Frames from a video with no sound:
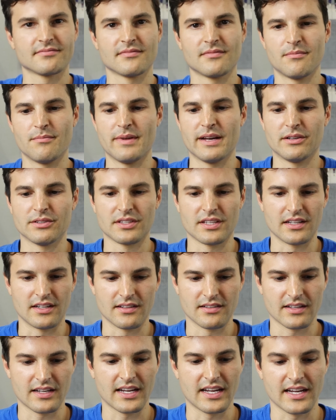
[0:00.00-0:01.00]
melted,
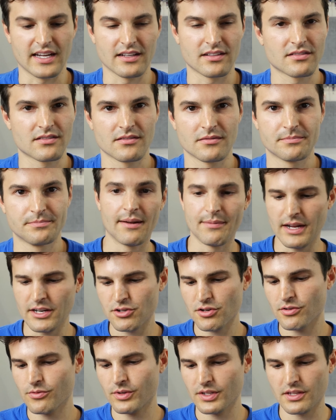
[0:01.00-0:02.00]
I guess. I'm not
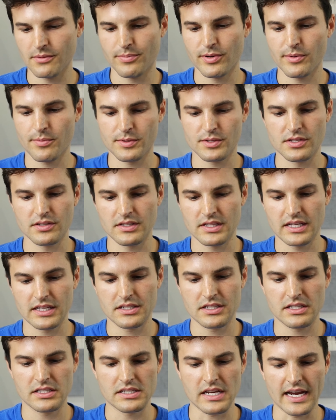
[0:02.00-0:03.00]
sure what the purpose of
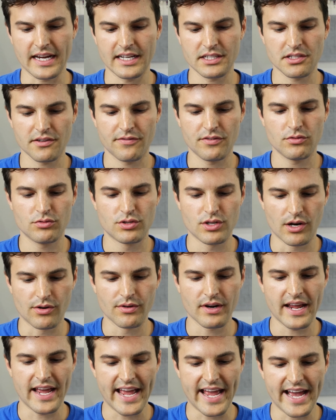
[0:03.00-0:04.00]
this is. I guess if you
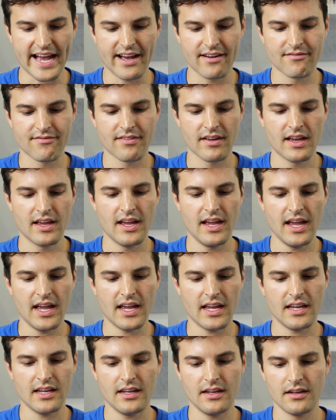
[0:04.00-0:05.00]
don't have
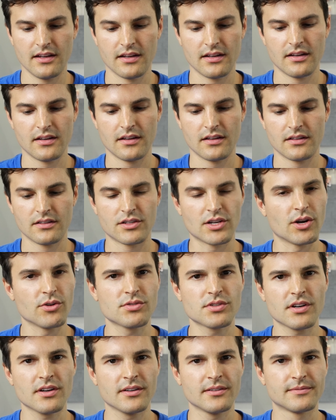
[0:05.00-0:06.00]
a
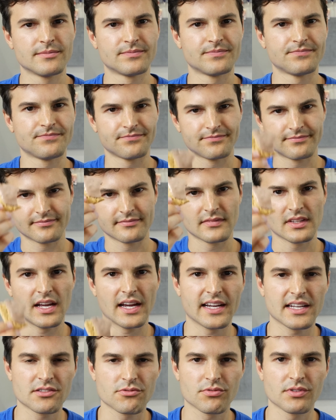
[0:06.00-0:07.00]
toaster, I
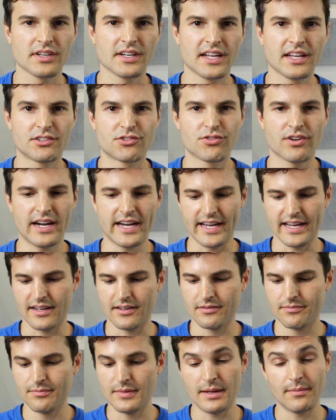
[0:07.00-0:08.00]
guess we're going to try
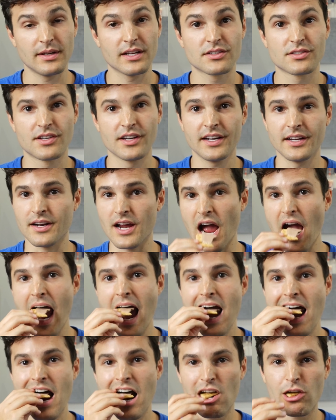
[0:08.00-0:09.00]
it. Maybe it's good.
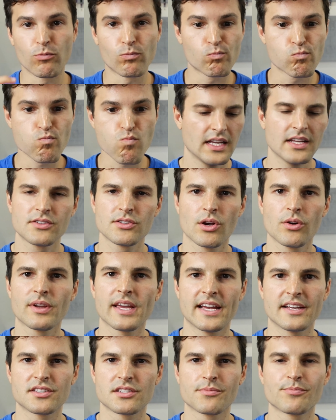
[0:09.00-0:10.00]
It's
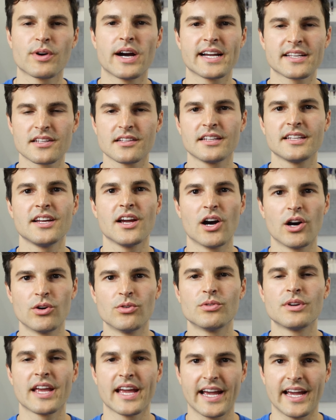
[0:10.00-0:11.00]
okay, surprisingly
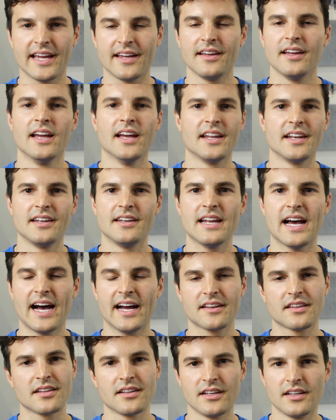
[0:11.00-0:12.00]
okay. Not